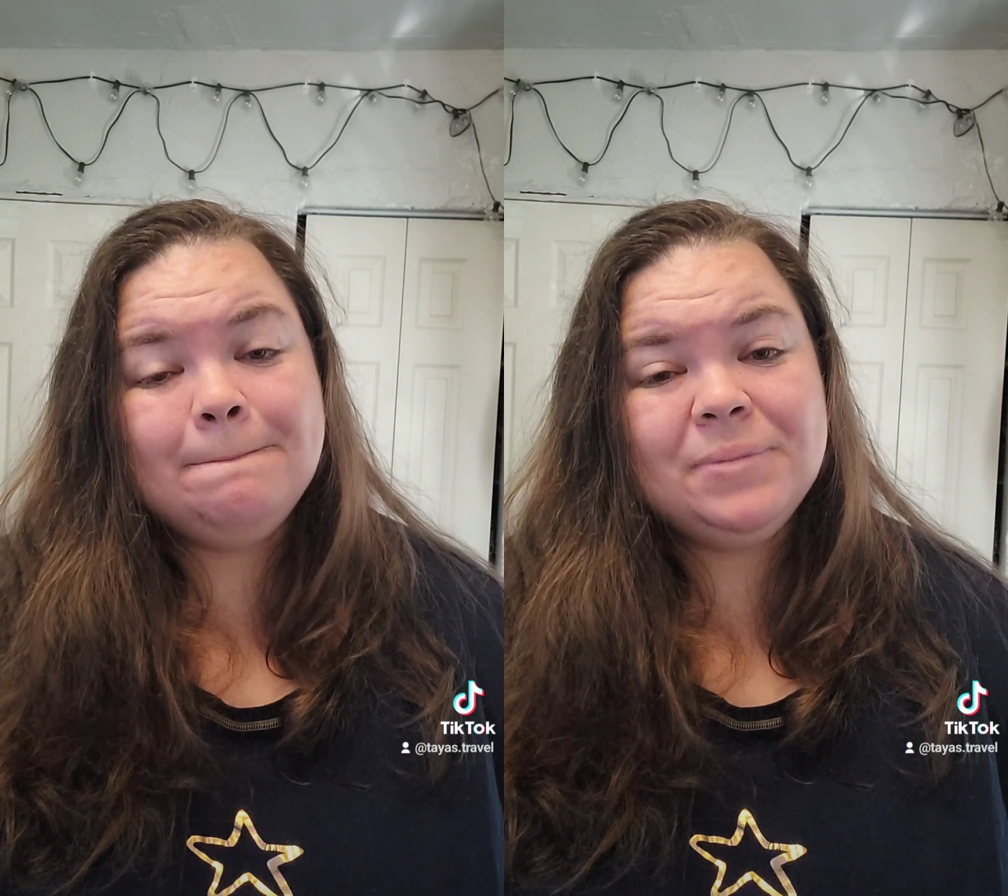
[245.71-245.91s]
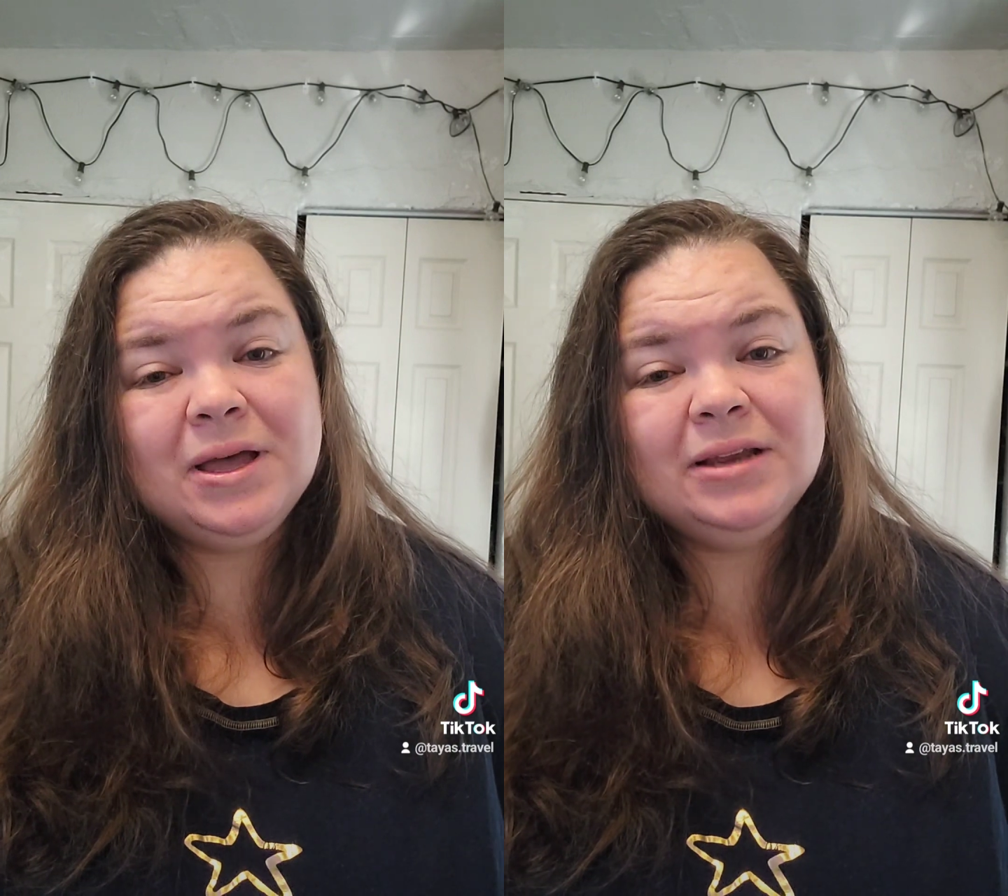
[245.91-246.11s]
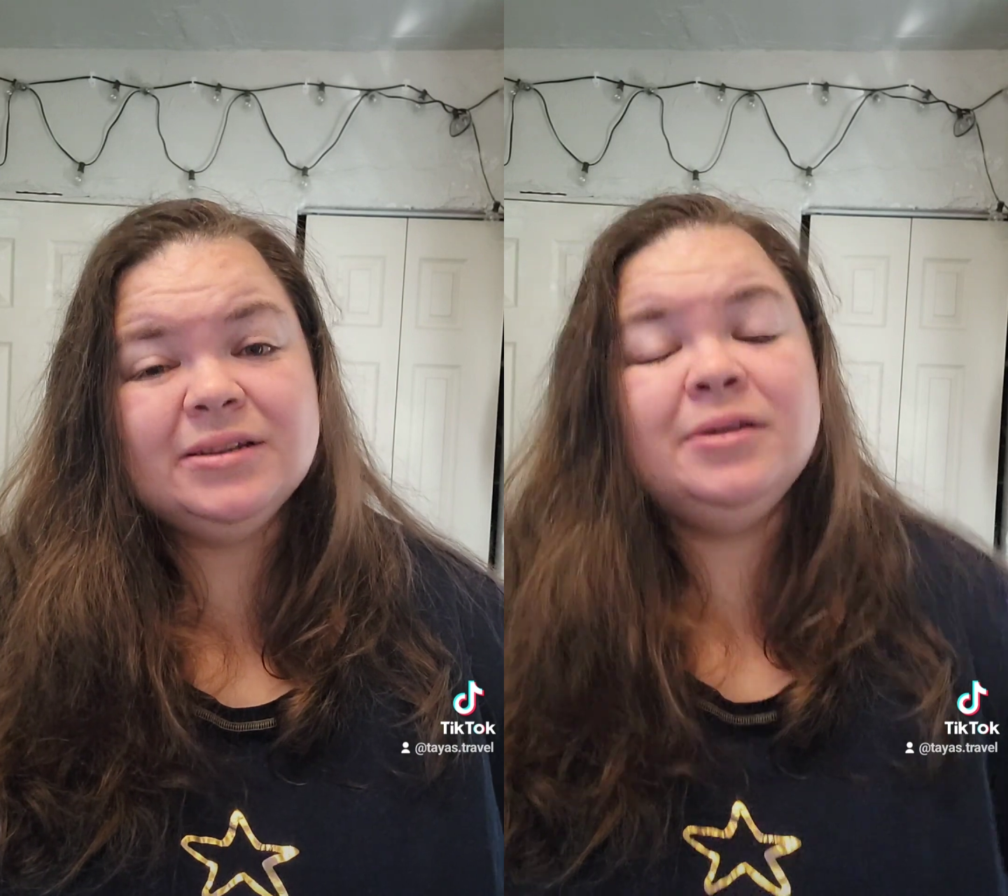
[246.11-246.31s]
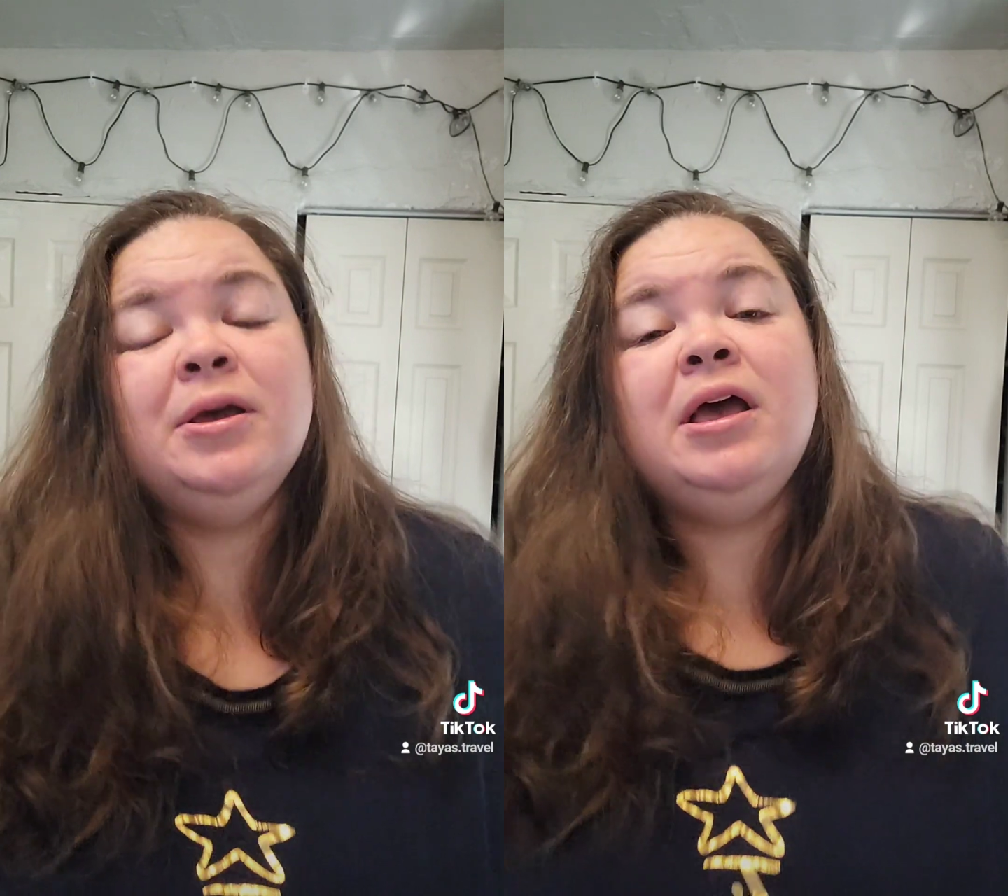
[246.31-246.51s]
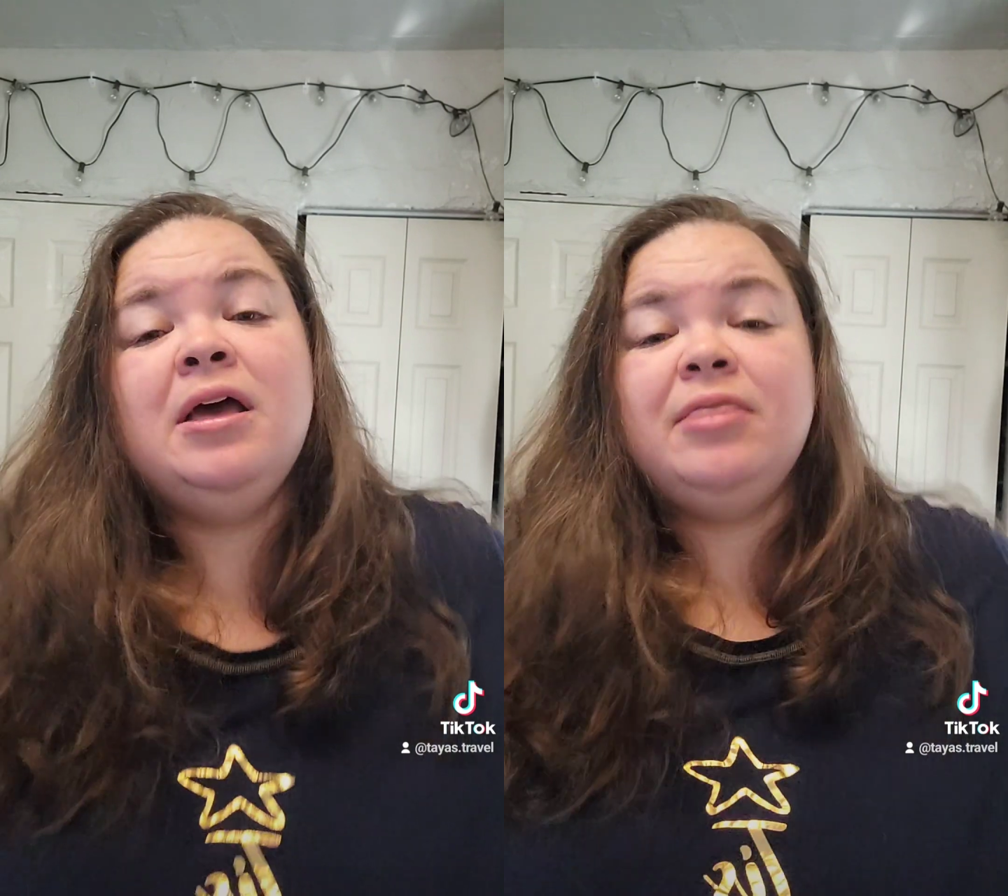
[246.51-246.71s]
But
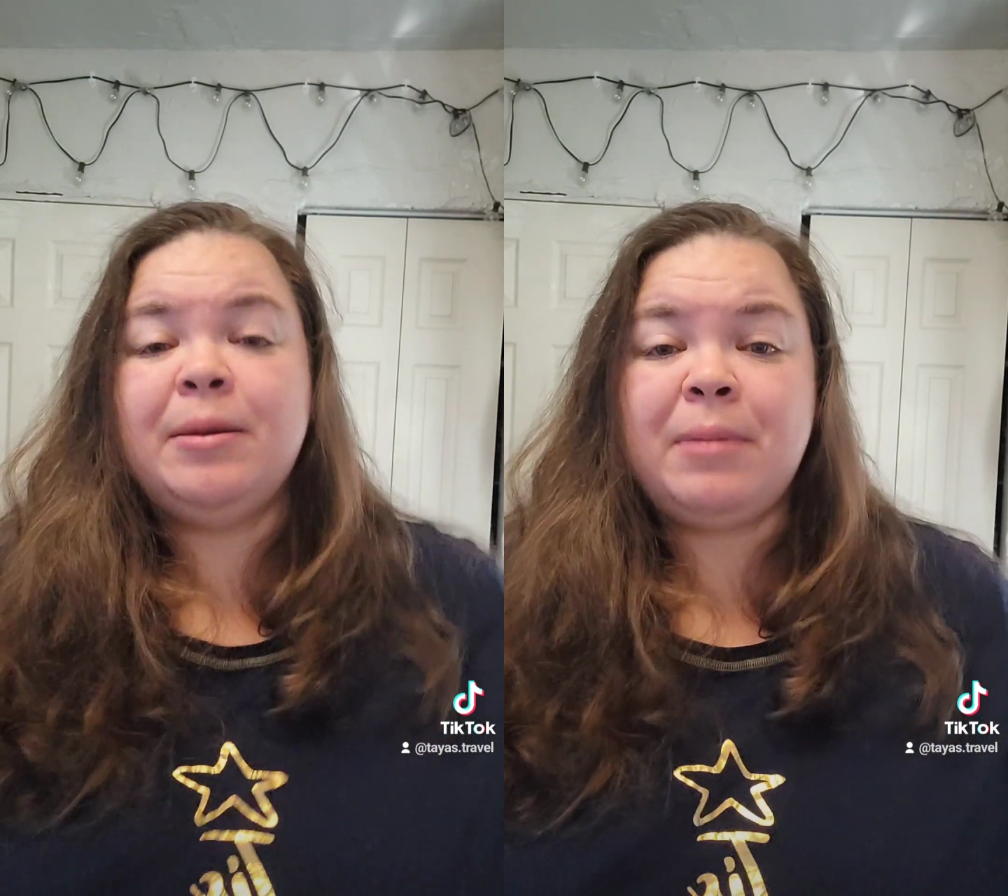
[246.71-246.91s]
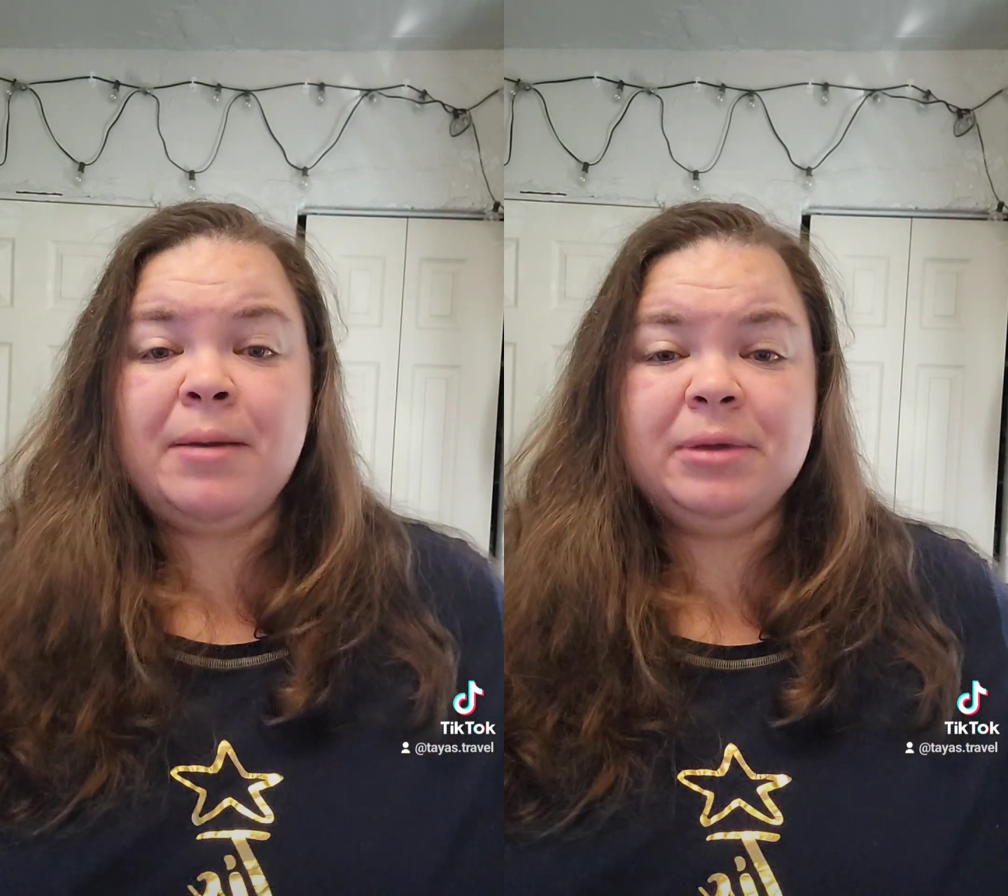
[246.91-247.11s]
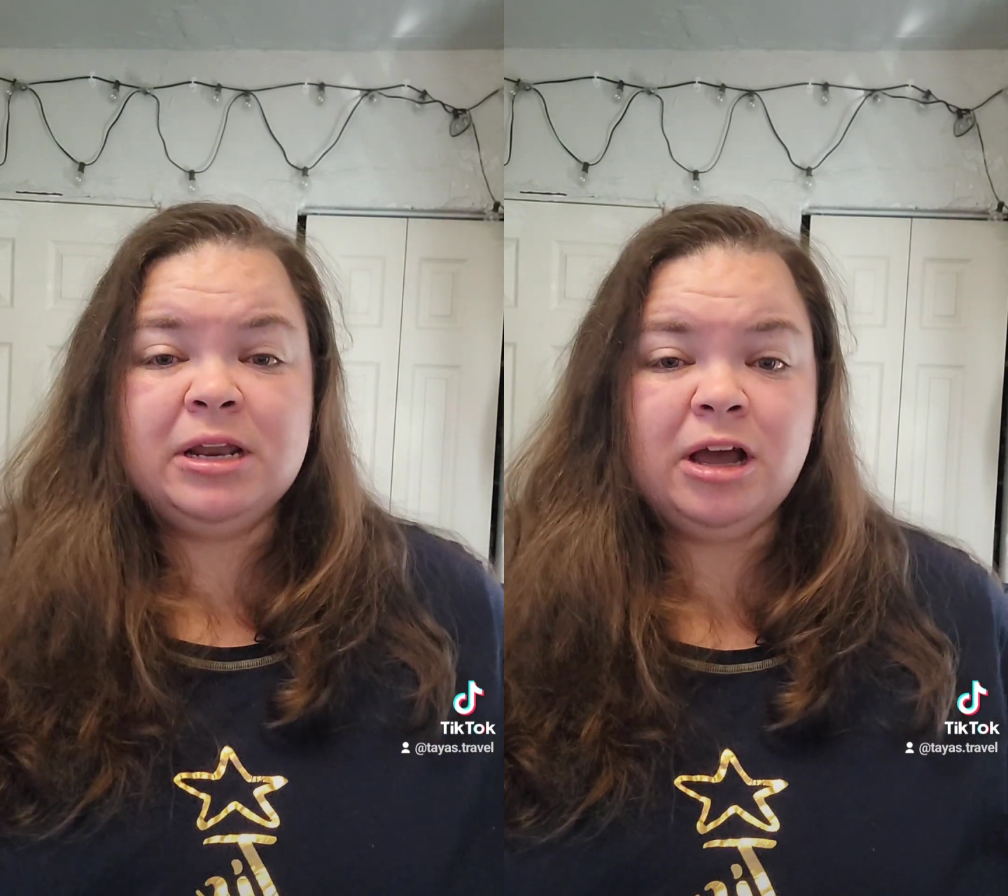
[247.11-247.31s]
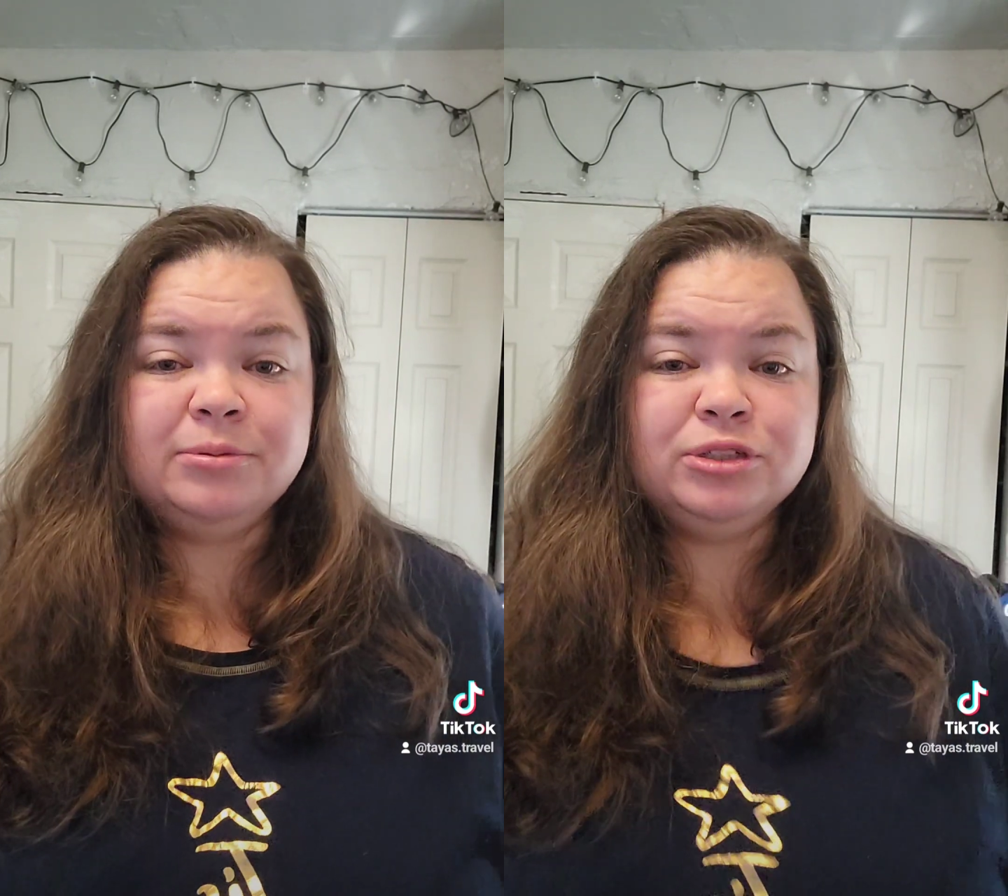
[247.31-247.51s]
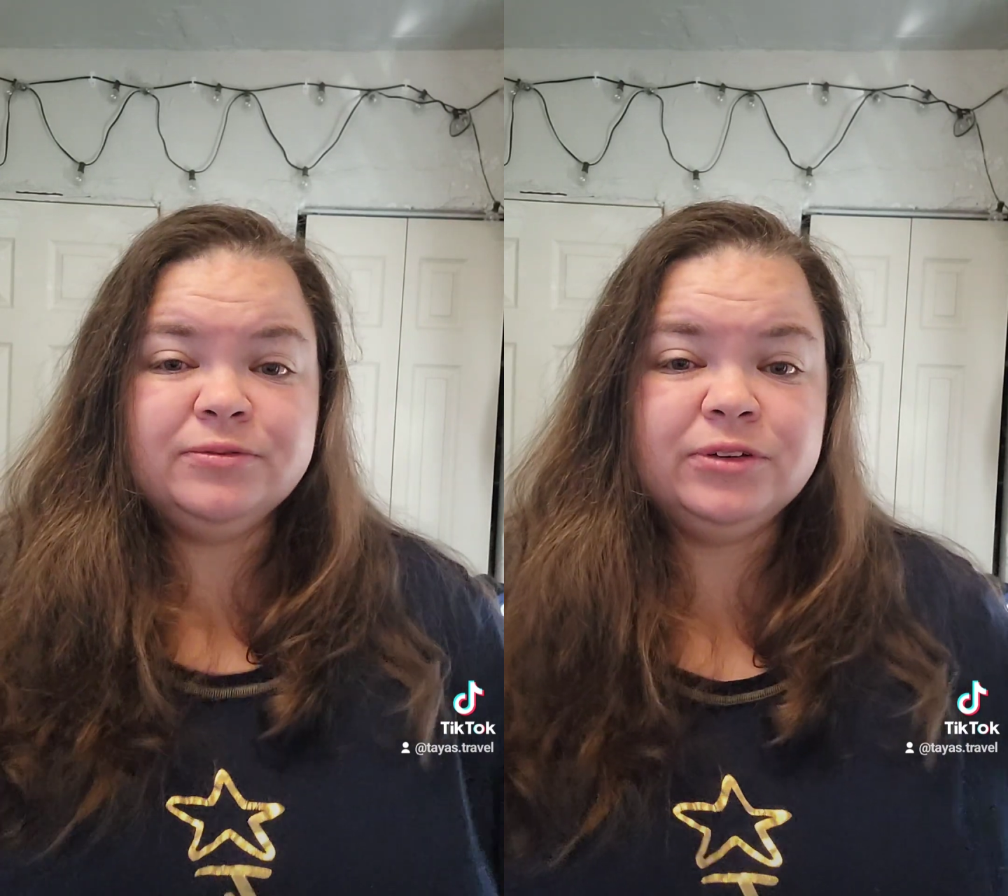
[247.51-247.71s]
that might be an
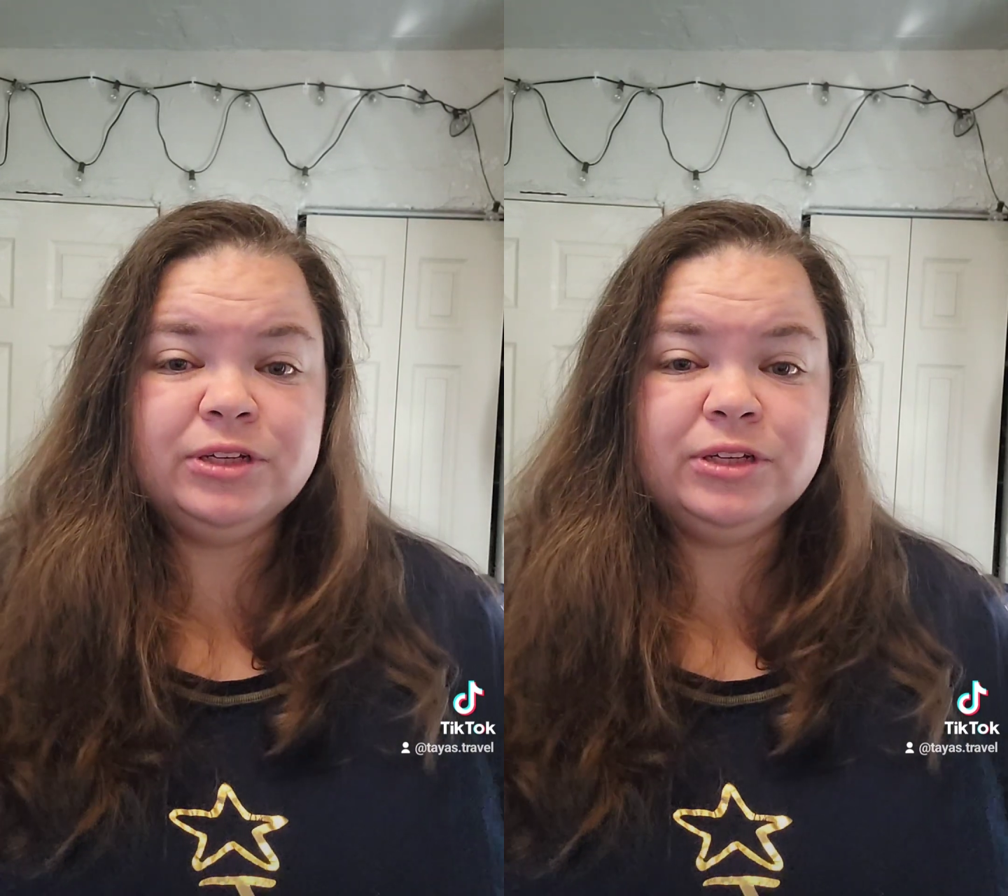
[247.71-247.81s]
option for